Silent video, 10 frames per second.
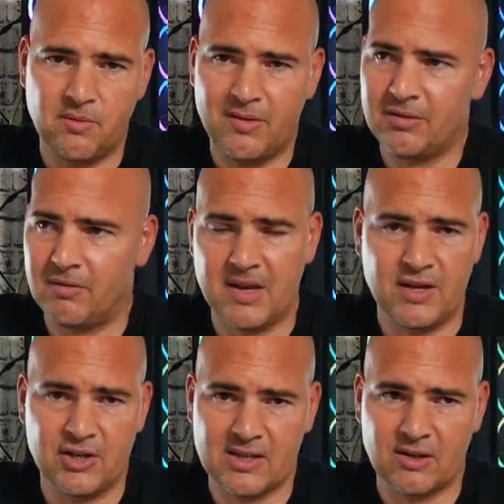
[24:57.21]
if you had your
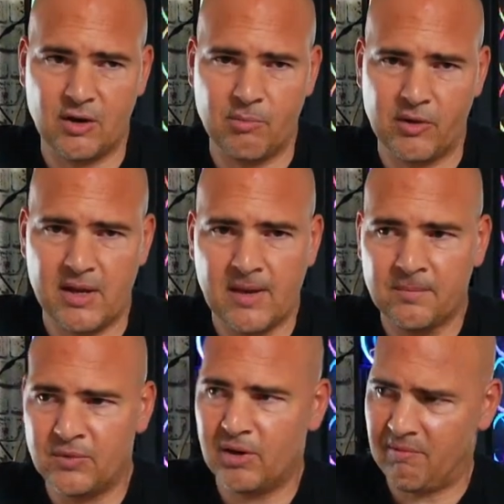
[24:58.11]
VHS library,
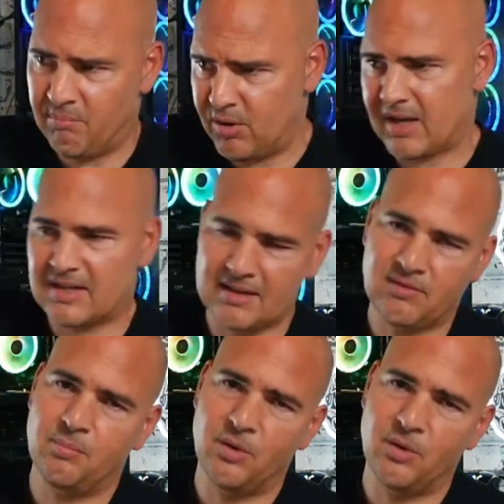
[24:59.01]
you'd have bookcase after